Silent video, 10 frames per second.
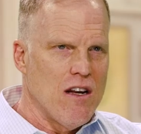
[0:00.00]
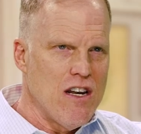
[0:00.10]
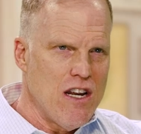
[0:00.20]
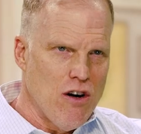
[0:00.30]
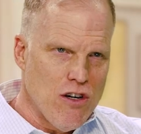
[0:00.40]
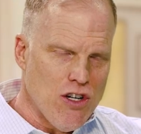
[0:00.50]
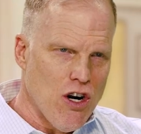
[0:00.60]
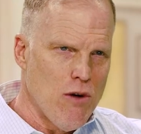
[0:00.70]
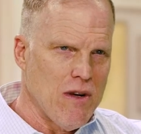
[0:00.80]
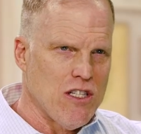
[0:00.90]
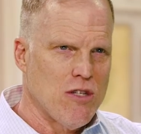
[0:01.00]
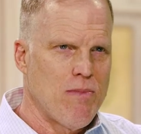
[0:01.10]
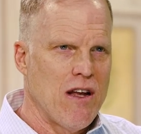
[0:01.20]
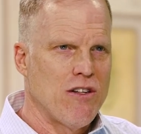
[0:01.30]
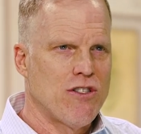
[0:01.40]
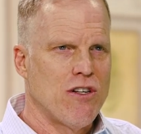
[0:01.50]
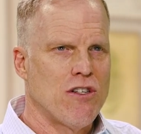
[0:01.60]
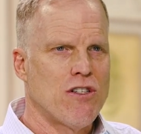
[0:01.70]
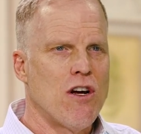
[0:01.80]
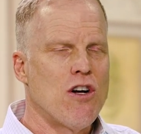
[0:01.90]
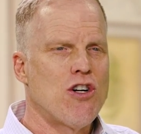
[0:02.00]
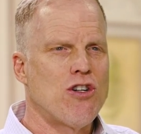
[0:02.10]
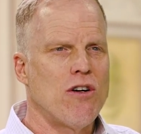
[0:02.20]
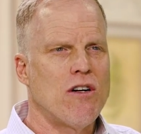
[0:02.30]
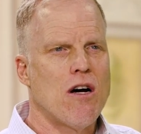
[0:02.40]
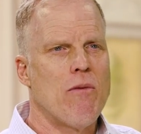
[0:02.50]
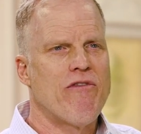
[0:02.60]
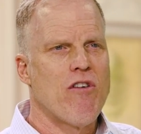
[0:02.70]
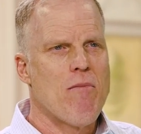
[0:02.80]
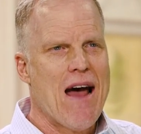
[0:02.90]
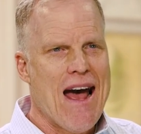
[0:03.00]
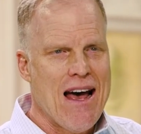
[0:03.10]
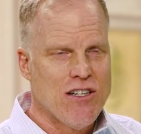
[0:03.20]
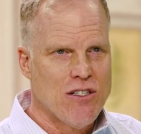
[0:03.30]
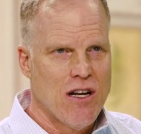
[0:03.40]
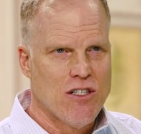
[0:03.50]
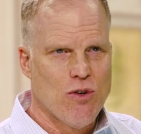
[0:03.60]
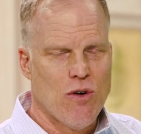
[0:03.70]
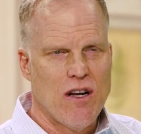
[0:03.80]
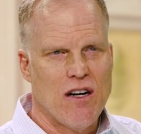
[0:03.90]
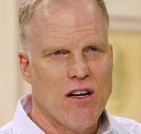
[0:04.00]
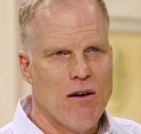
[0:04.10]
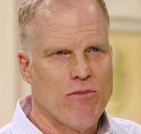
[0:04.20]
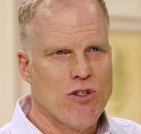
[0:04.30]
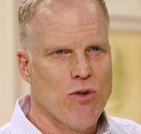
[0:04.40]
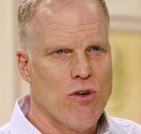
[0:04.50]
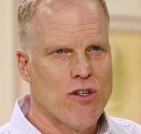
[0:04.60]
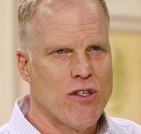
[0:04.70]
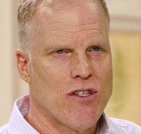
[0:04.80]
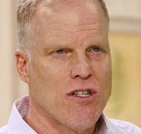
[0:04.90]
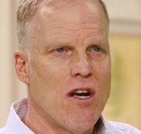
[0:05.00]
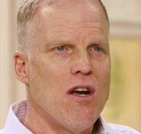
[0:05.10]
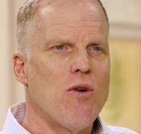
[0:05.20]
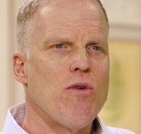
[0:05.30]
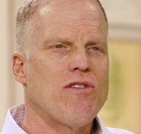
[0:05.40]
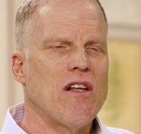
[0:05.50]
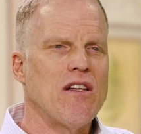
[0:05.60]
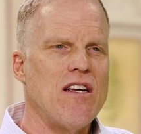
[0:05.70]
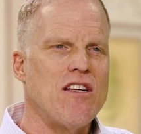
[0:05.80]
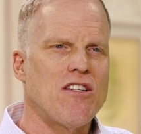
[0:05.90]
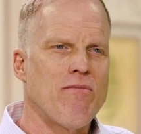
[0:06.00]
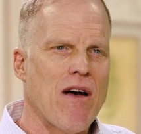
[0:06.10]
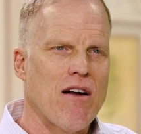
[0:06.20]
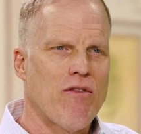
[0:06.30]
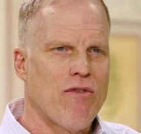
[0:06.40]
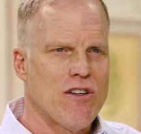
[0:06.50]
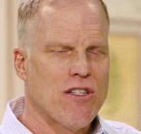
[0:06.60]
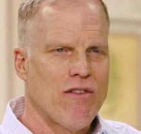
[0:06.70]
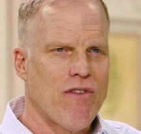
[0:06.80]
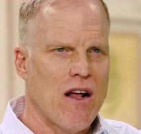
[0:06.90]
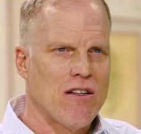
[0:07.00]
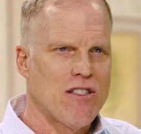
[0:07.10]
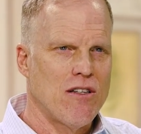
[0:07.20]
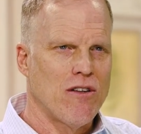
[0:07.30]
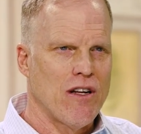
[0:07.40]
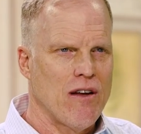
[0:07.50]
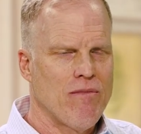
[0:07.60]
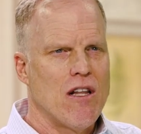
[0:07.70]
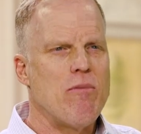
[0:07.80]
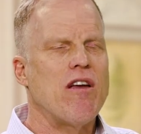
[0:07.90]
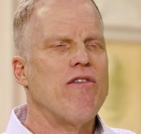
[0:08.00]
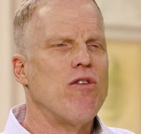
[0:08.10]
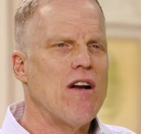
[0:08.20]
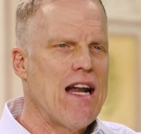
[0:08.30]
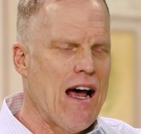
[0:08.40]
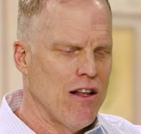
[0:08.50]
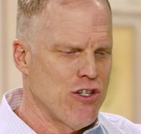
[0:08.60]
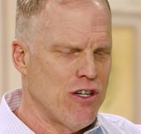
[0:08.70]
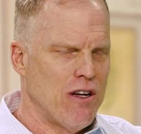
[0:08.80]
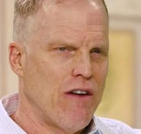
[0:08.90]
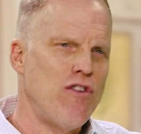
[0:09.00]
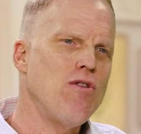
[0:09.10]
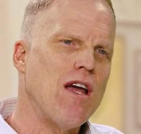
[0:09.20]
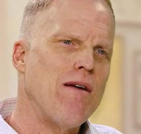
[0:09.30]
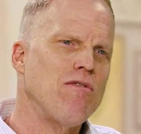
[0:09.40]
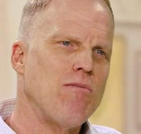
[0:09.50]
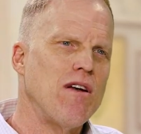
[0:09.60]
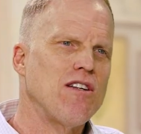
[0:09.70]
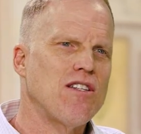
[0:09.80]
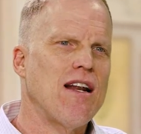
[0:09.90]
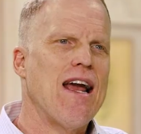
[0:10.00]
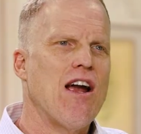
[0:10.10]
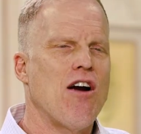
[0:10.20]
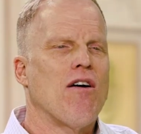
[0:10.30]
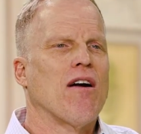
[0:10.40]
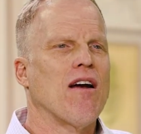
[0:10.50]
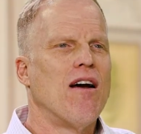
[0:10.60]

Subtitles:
Near-term expenses should come from assets or income sources with the least amount of risk and volatility. Let me give you an analogy. If you came to me and said, hey, Eric,